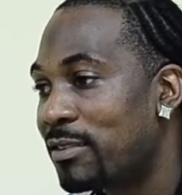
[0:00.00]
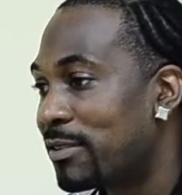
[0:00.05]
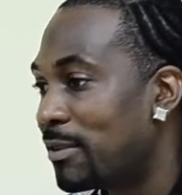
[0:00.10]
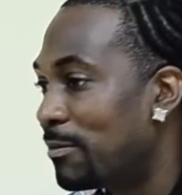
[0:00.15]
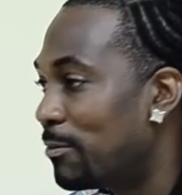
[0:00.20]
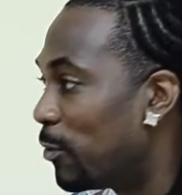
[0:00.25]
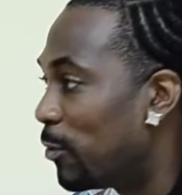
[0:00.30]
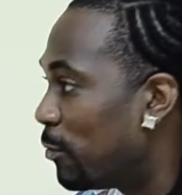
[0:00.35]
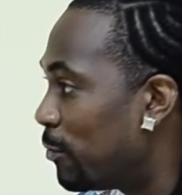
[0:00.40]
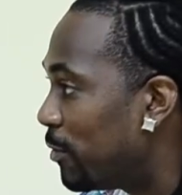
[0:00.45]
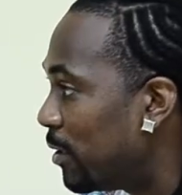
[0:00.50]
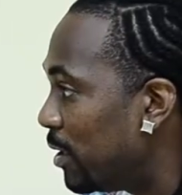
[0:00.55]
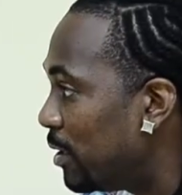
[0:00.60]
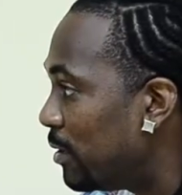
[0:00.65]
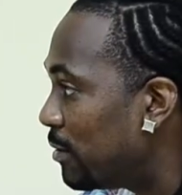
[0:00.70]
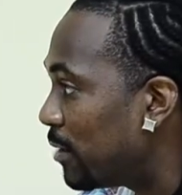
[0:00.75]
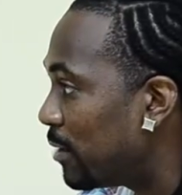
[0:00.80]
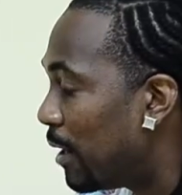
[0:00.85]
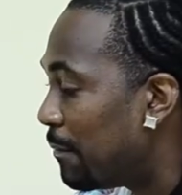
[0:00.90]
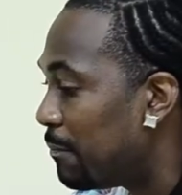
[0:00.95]
some
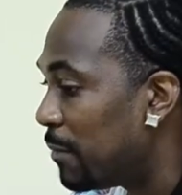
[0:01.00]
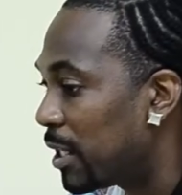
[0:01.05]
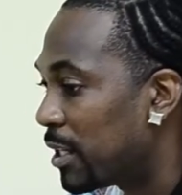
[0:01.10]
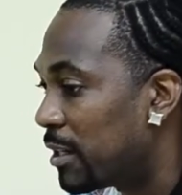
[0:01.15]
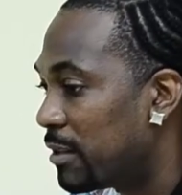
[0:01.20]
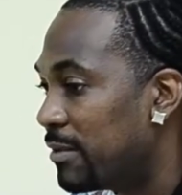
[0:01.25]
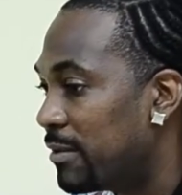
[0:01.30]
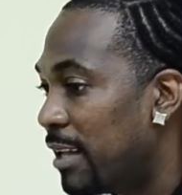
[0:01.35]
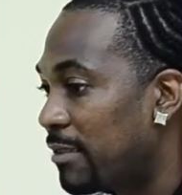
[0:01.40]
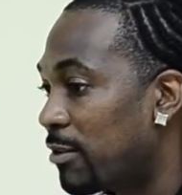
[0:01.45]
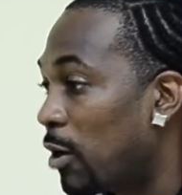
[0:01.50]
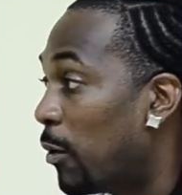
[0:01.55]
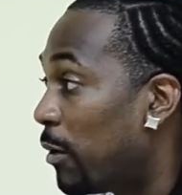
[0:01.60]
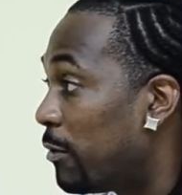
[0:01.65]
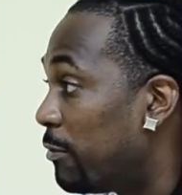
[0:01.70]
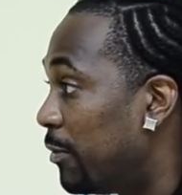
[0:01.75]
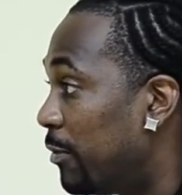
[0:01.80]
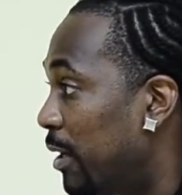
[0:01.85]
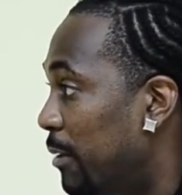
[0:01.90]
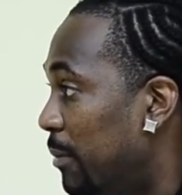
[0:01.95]
movies, and because that's how I
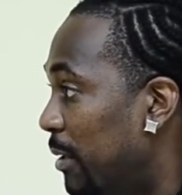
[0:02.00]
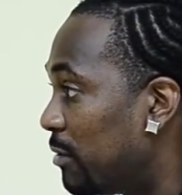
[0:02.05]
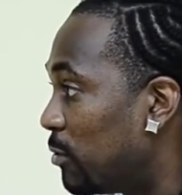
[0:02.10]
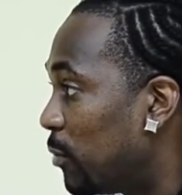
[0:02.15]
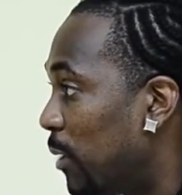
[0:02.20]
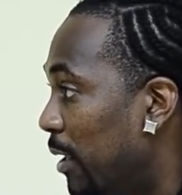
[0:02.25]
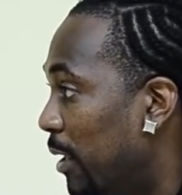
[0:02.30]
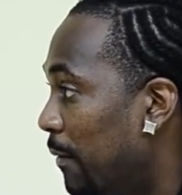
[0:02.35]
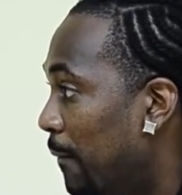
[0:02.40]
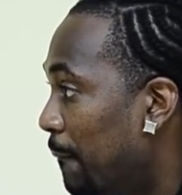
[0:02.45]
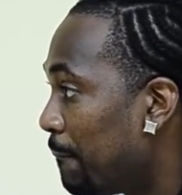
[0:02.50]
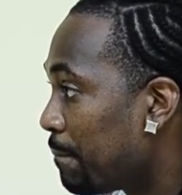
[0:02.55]
vibe as well.